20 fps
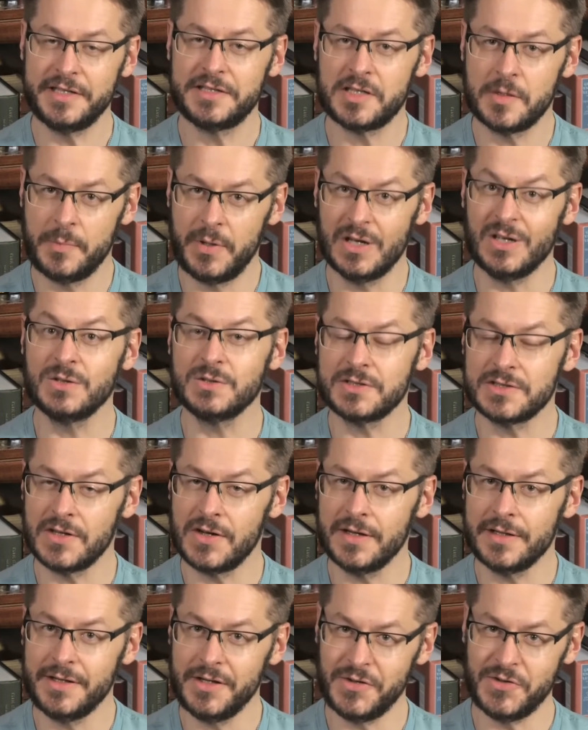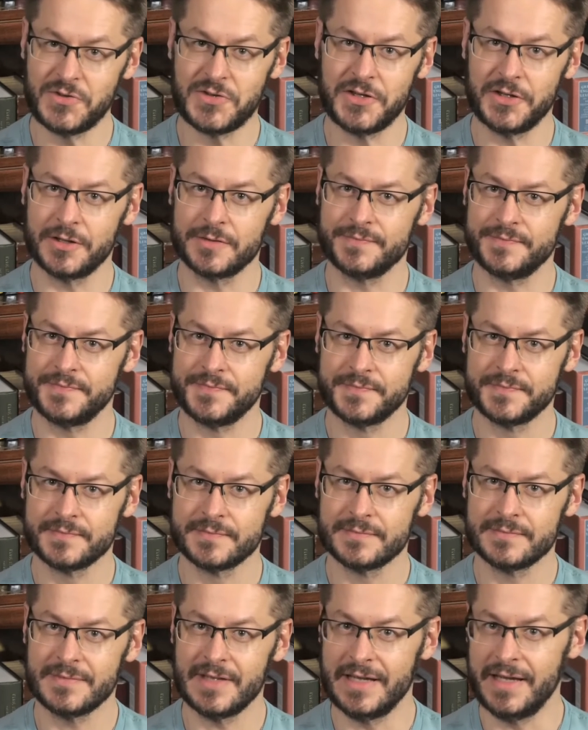to post on YouTube.
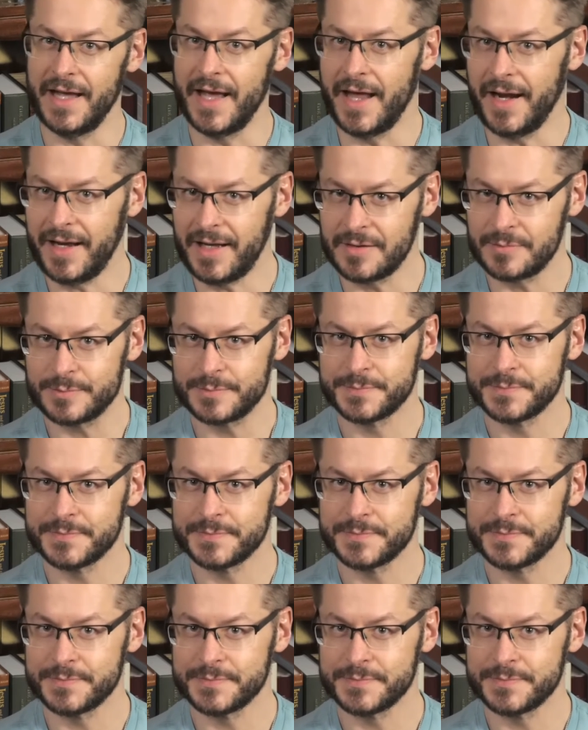Get it?